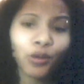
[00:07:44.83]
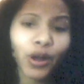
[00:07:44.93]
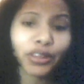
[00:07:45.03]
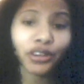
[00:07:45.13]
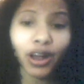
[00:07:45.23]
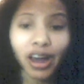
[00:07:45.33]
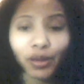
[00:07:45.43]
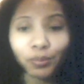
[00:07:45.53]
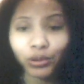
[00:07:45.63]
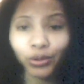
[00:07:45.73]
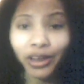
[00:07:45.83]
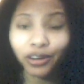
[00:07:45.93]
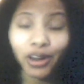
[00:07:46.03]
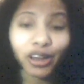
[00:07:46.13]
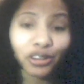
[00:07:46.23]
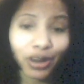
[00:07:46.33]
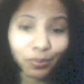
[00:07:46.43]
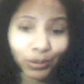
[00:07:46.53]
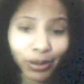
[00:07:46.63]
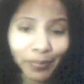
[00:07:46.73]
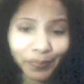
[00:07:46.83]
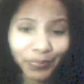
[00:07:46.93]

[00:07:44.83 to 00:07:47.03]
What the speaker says: whether you're unemployed or underemployed.